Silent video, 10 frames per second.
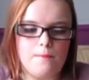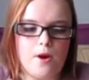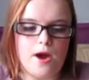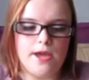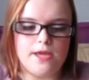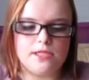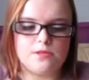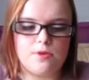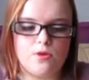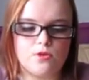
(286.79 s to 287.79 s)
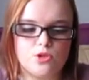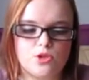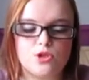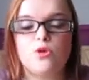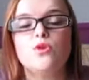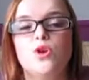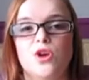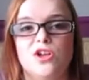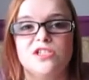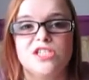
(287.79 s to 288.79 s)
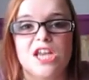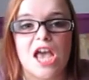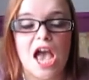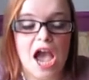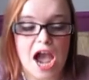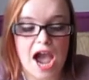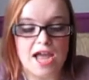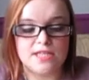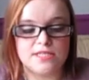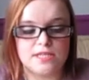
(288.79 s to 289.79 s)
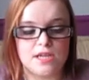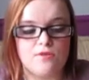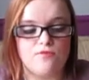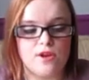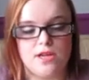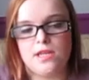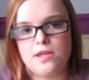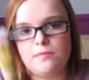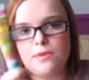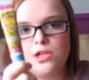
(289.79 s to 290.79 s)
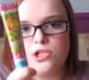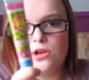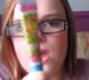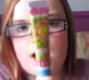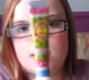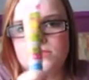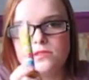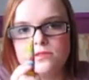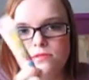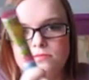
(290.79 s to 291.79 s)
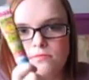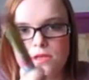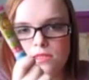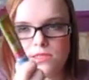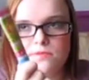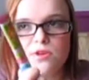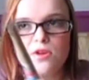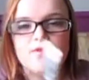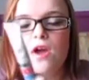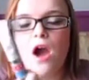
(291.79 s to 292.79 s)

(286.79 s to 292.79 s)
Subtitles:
But it smells so good, and it really makes your hands nice and smooth.